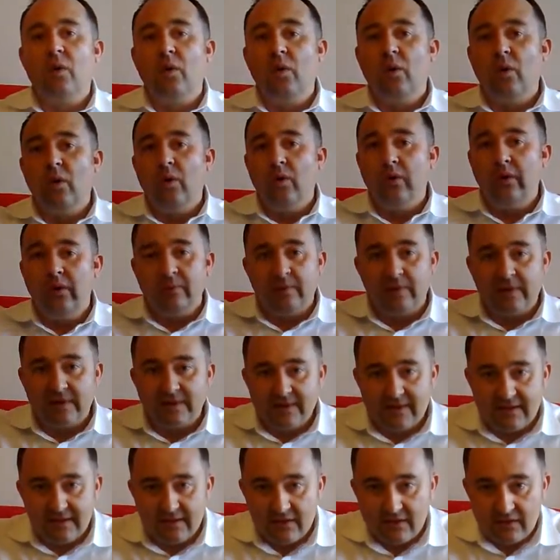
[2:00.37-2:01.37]
or the
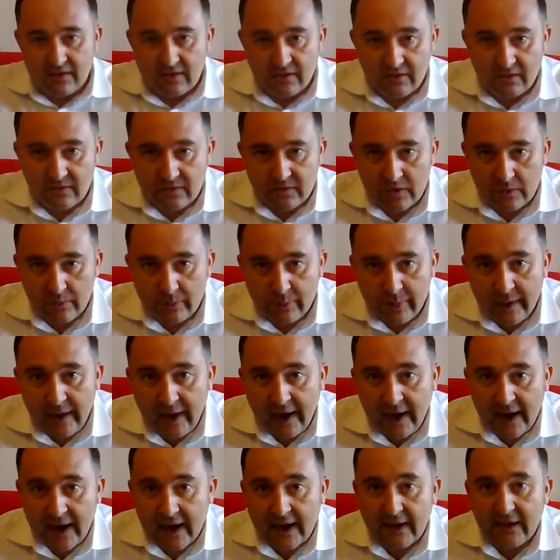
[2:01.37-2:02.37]
President of
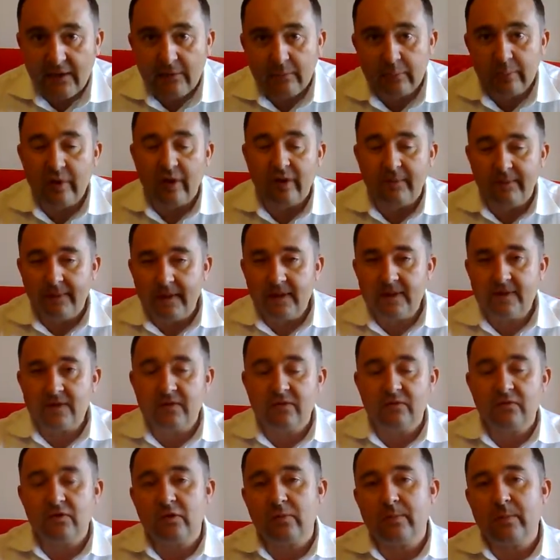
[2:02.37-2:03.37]
Japan, Prime
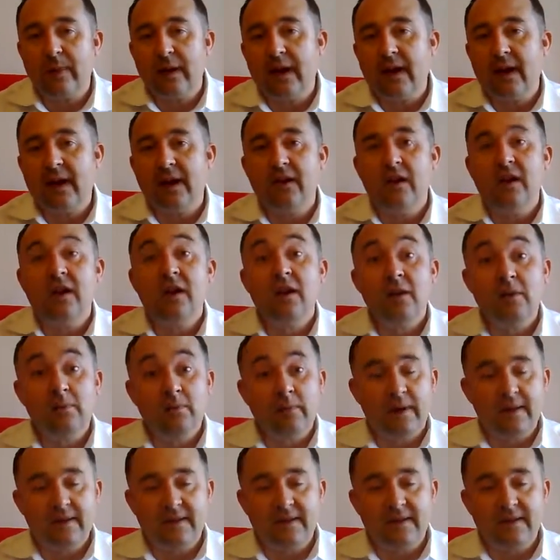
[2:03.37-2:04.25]
Minister of Japan,